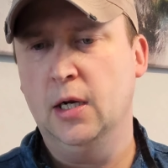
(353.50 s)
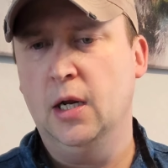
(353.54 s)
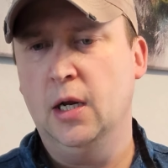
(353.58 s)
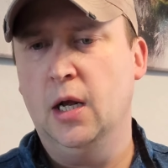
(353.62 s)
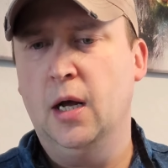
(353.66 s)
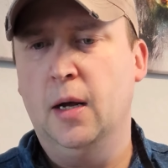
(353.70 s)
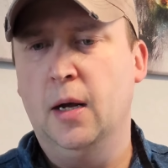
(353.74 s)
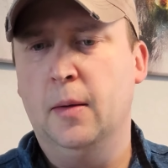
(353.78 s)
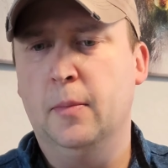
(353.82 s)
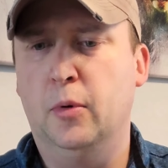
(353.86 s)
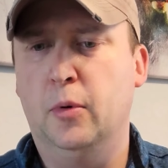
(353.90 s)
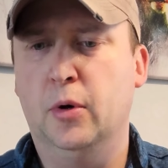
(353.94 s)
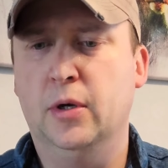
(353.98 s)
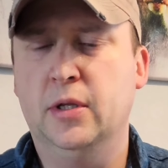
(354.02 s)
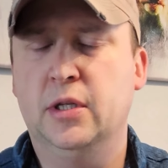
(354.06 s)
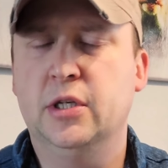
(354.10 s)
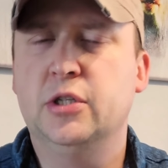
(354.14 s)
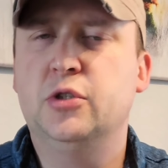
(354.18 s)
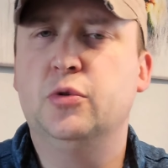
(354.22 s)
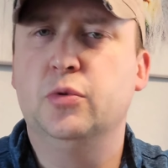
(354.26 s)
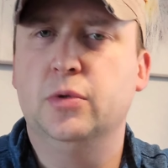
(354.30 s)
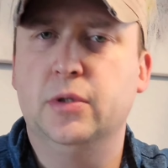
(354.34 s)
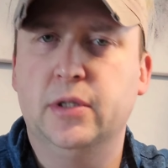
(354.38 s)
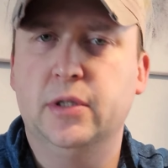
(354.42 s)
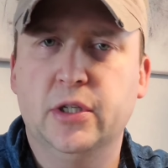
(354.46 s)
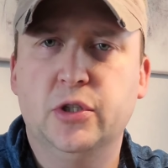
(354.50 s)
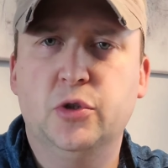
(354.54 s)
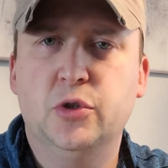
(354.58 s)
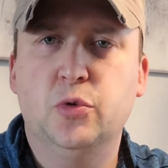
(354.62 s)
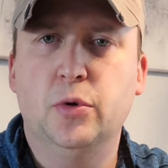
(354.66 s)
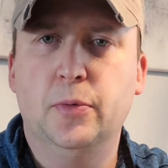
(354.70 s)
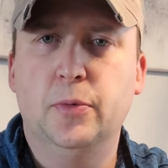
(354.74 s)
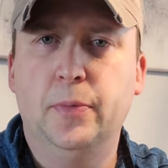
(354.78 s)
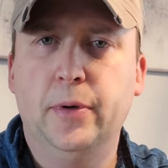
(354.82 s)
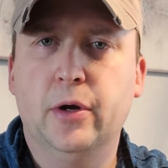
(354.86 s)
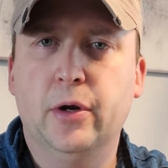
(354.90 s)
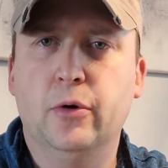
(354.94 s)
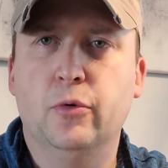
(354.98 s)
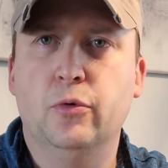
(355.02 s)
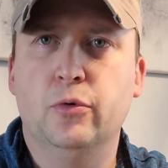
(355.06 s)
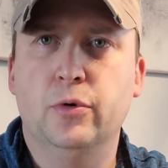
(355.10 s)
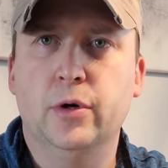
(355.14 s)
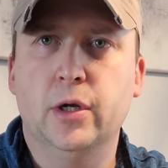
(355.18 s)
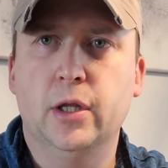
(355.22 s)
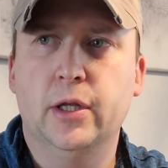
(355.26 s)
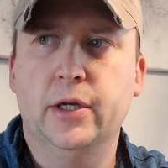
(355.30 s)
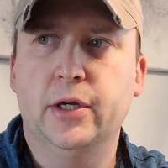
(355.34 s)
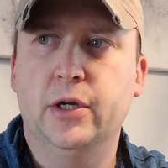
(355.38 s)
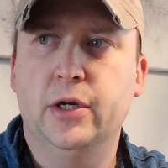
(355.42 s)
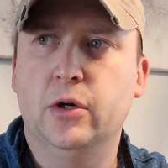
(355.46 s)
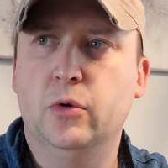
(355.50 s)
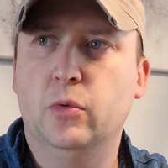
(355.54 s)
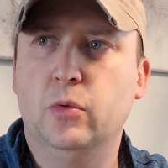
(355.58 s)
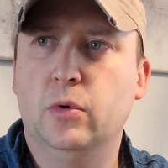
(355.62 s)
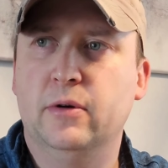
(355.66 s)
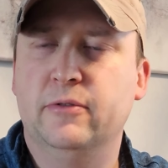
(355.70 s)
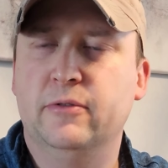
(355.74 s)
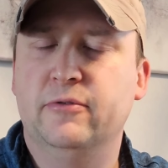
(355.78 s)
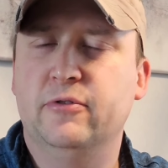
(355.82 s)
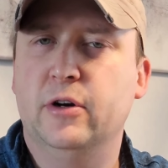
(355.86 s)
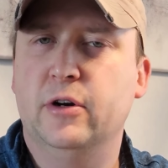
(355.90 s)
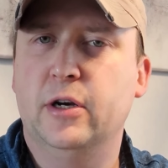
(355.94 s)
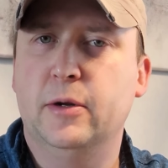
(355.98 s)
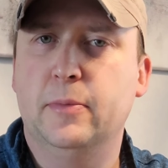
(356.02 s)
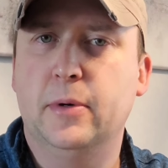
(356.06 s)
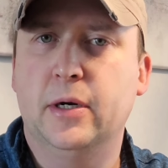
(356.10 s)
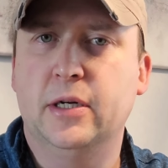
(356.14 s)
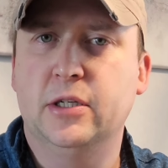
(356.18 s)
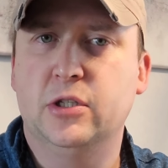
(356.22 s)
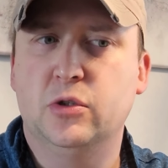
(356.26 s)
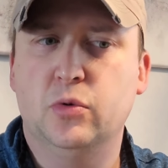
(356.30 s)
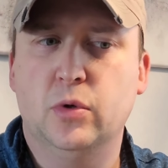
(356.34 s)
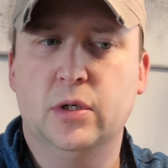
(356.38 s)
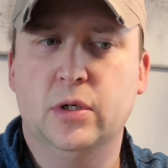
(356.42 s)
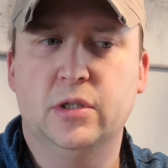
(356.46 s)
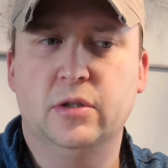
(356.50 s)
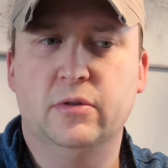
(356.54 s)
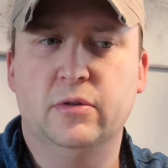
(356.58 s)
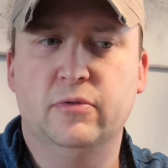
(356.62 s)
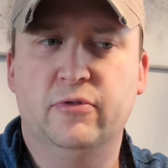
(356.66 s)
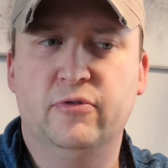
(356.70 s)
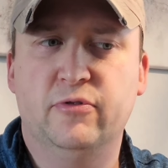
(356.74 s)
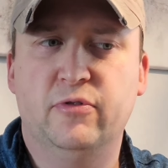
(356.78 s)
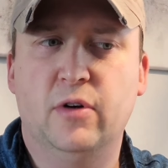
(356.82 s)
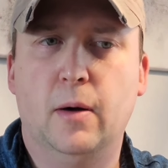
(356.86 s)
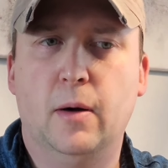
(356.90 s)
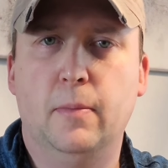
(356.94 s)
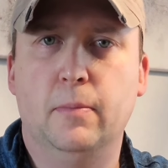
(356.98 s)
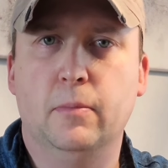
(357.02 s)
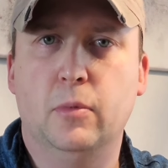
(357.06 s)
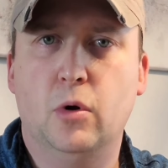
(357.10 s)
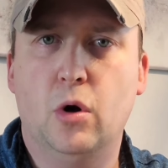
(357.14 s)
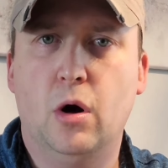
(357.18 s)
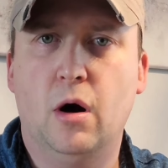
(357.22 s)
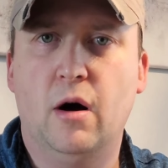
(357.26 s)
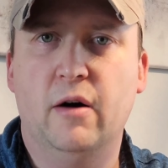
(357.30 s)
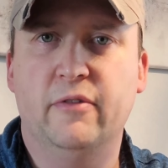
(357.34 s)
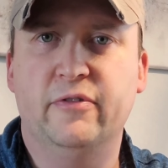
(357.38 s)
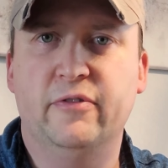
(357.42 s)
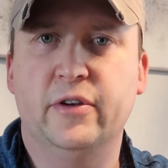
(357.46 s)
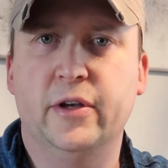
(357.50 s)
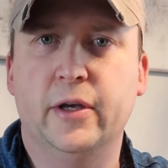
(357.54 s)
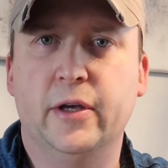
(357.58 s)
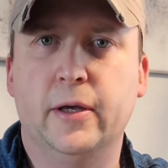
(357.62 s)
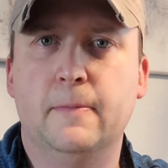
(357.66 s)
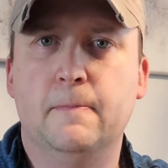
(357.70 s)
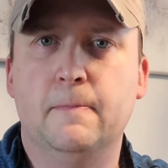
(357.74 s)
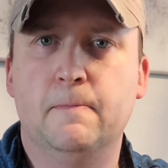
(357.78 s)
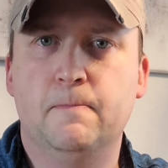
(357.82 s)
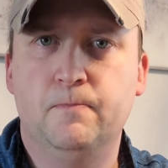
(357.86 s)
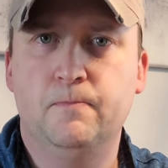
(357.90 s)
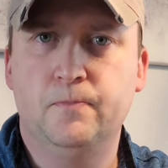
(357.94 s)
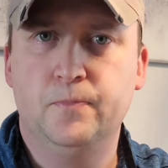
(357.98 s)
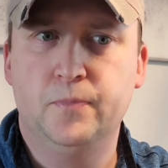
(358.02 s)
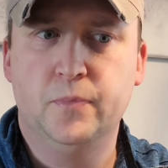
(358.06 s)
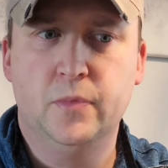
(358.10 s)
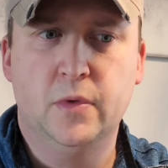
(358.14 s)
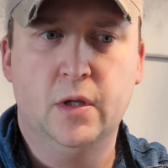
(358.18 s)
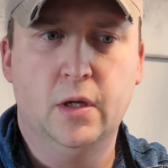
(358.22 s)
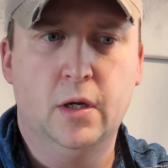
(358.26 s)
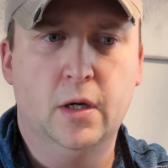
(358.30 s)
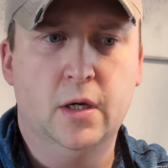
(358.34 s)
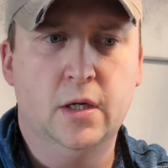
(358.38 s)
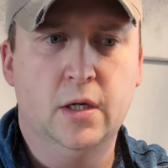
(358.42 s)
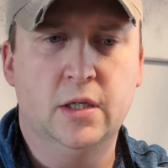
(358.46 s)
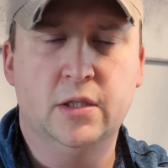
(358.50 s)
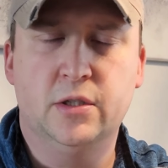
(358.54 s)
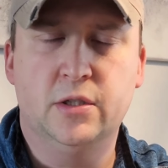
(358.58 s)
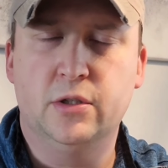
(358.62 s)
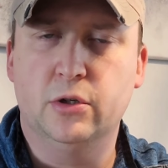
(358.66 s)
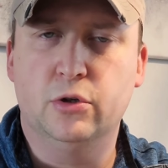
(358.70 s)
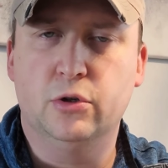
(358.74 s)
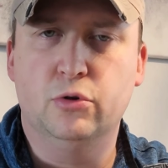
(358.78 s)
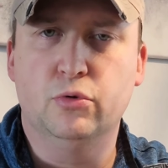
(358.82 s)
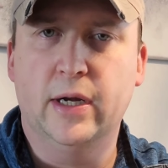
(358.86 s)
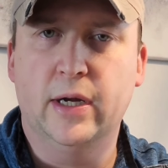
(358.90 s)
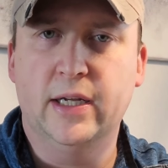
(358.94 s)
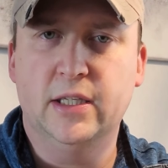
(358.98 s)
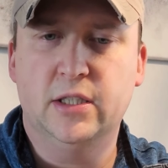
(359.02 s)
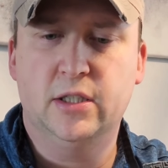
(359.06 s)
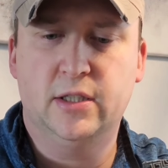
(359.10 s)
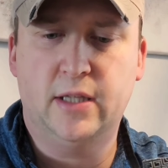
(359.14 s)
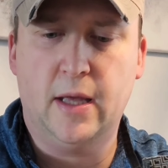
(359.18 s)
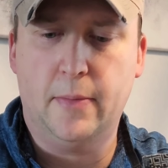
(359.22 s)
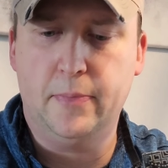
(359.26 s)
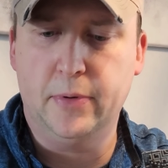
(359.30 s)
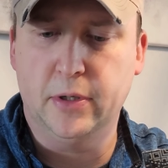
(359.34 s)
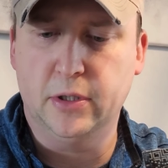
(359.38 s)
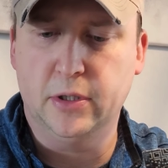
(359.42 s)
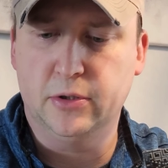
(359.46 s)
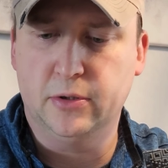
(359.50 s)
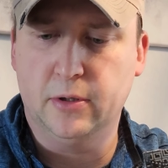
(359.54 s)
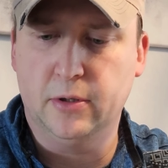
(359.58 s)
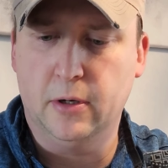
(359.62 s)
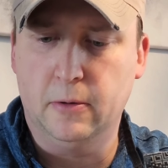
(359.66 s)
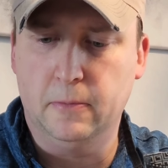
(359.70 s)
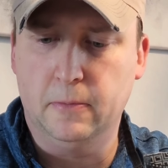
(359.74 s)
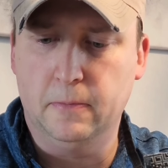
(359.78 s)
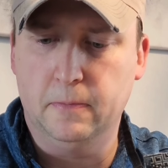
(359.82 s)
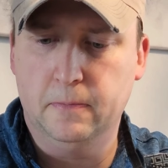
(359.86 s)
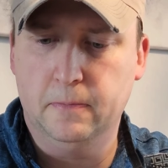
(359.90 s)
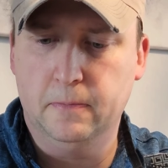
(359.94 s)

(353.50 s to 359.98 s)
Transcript: Boy, this would be a really good one for anybody switching from coffee. This is a great stepping stone.